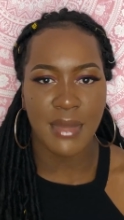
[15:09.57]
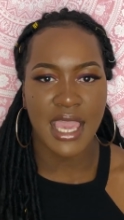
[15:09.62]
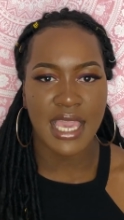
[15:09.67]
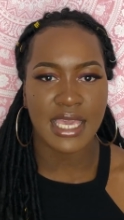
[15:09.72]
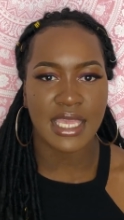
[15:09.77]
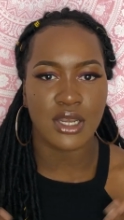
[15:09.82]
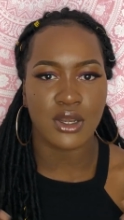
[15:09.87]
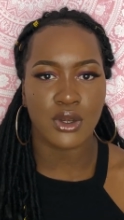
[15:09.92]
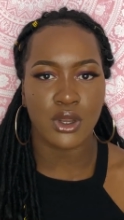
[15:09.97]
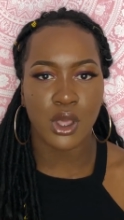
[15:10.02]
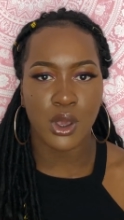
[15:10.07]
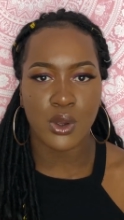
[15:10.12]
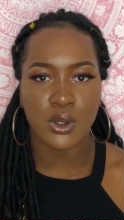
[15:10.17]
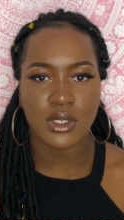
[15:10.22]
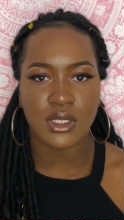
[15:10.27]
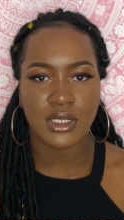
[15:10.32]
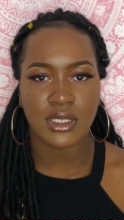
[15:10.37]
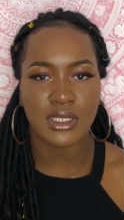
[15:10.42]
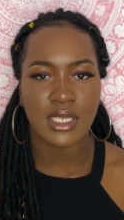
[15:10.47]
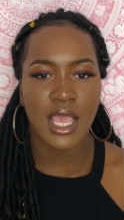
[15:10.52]
making
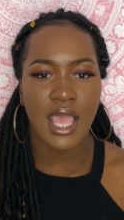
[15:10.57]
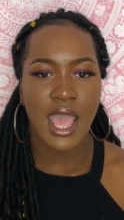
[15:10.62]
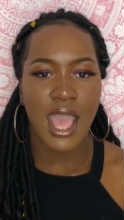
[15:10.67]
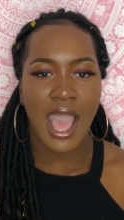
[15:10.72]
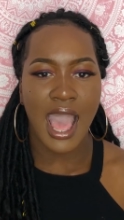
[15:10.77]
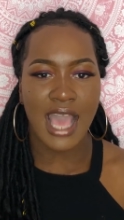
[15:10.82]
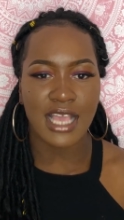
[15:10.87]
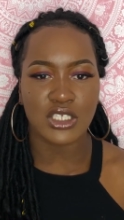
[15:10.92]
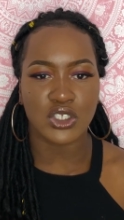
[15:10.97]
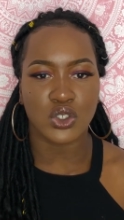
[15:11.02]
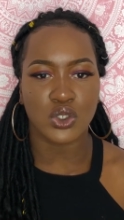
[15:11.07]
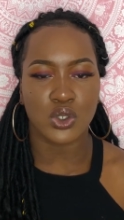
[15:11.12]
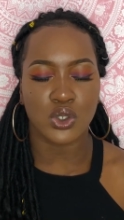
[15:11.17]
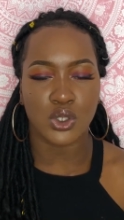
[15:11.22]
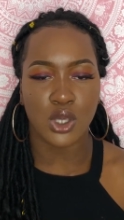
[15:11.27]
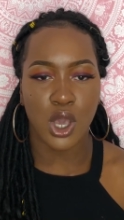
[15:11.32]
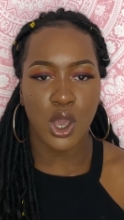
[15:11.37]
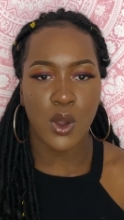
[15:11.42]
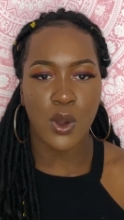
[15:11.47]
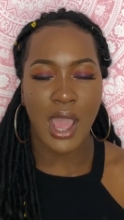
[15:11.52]
notes as you
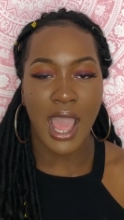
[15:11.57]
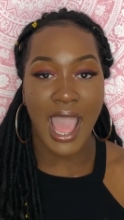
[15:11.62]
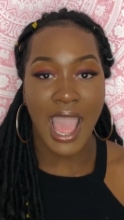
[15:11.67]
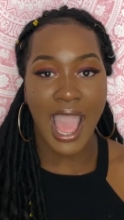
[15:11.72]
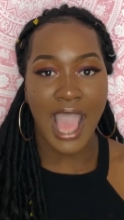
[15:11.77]
go,